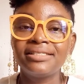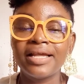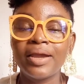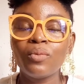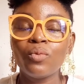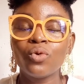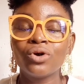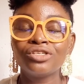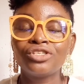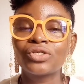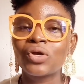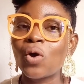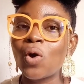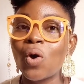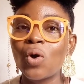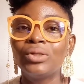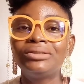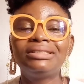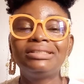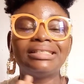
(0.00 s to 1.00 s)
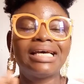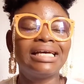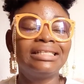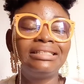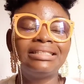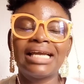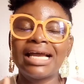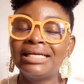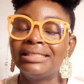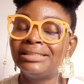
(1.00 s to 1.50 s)
name was called,
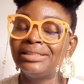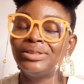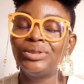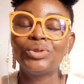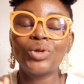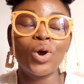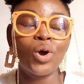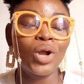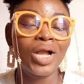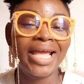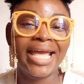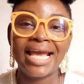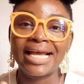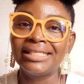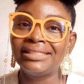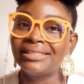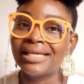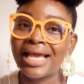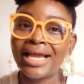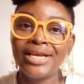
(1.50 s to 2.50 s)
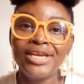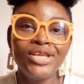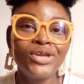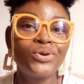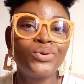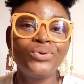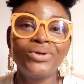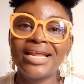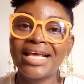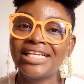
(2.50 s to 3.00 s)
Tacha did not get any
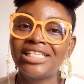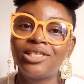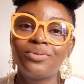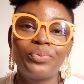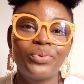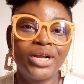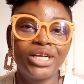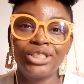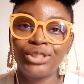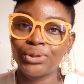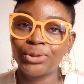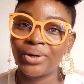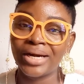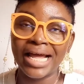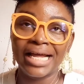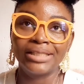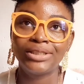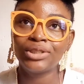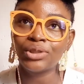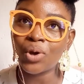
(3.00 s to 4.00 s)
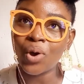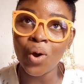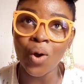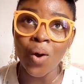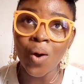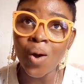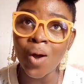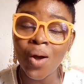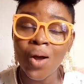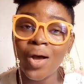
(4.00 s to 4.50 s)
good expression at
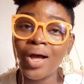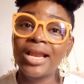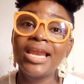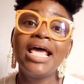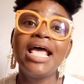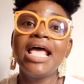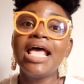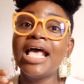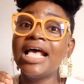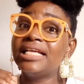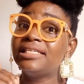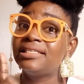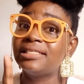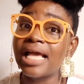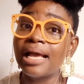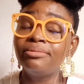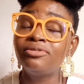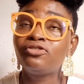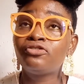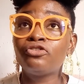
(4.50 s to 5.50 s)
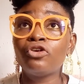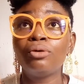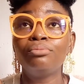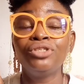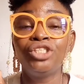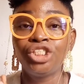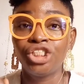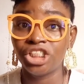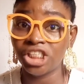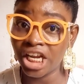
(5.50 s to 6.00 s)
all, except from
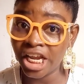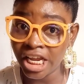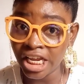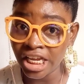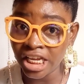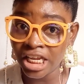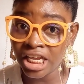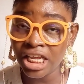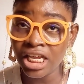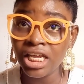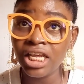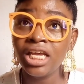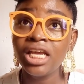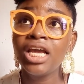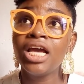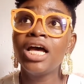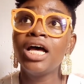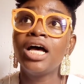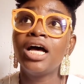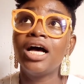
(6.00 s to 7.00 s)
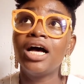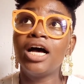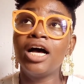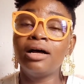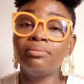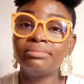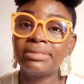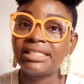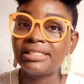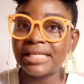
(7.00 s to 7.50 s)
Sheyi,
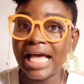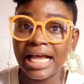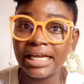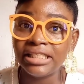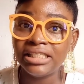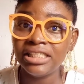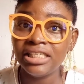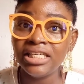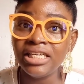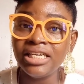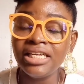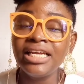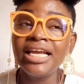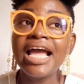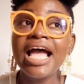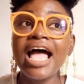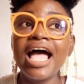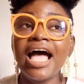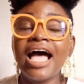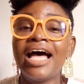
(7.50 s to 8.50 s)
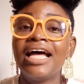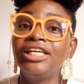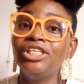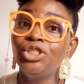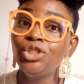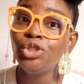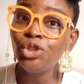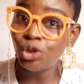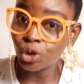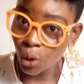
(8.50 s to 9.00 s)
Sadi and
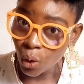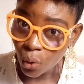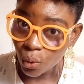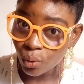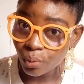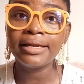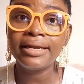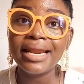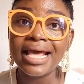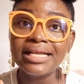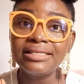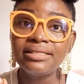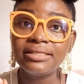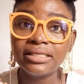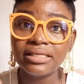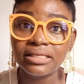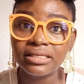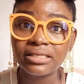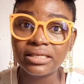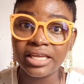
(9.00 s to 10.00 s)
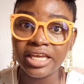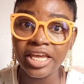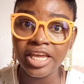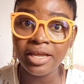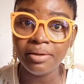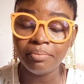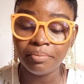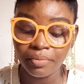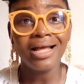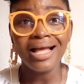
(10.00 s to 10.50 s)
Joe. Next is
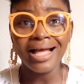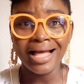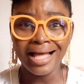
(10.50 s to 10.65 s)
Kim.